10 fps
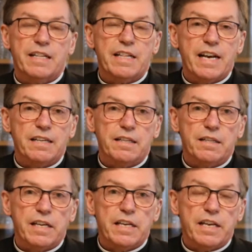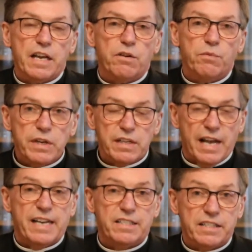that they can
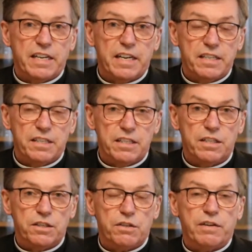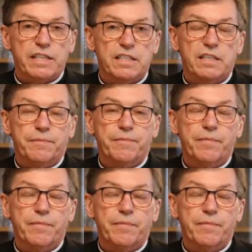realize that it is this Christ.